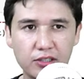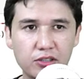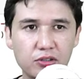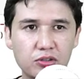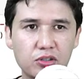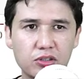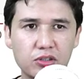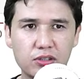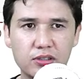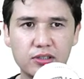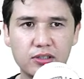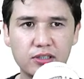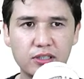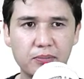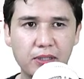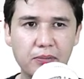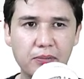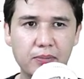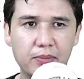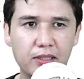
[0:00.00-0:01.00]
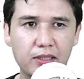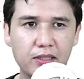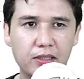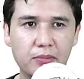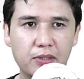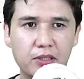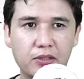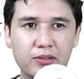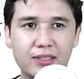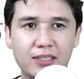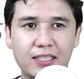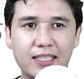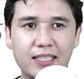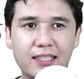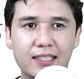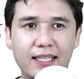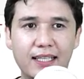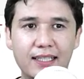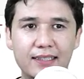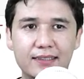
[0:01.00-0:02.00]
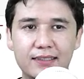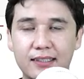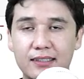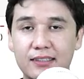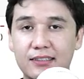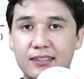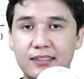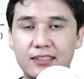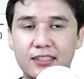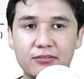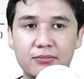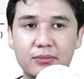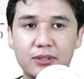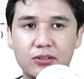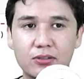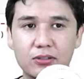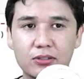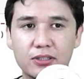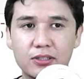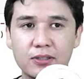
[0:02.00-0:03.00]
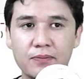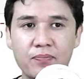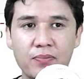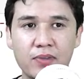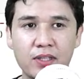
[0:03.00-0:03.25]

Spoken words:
should remember about case sensitive, because